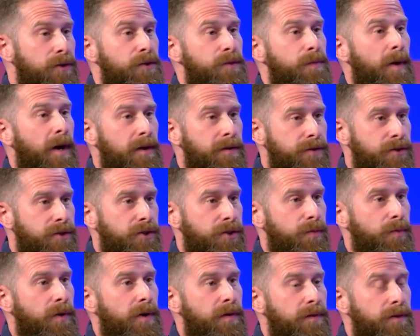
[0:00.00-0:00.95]

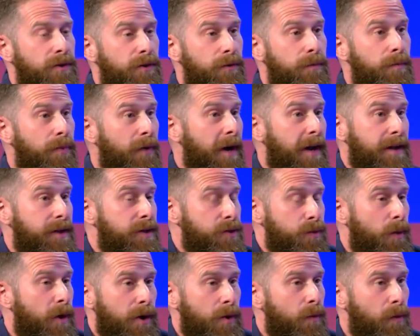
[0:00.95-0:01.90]
sponsorship revenue, brands
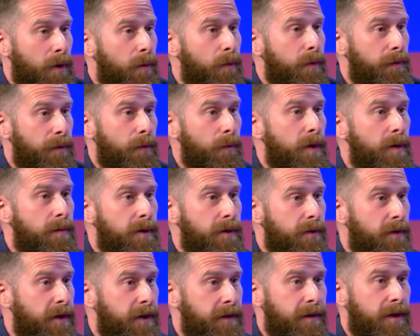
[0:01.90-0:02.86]
want to work with the women, right?